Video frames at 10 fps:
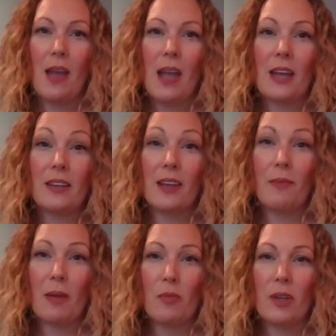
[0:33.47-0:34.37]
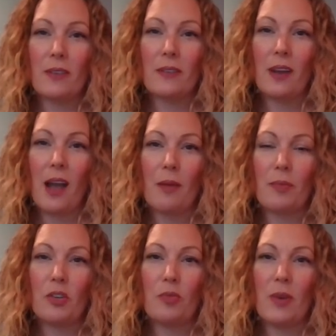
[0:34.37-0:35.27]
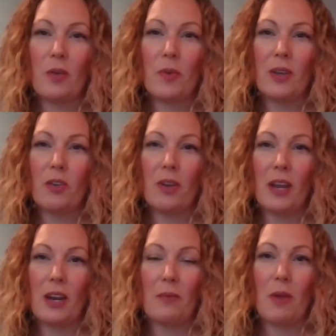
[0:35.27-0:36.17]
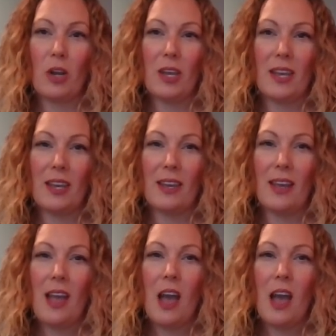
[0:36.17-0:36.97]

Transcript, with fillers: and to commemorate this accomplishment, we created Marquee,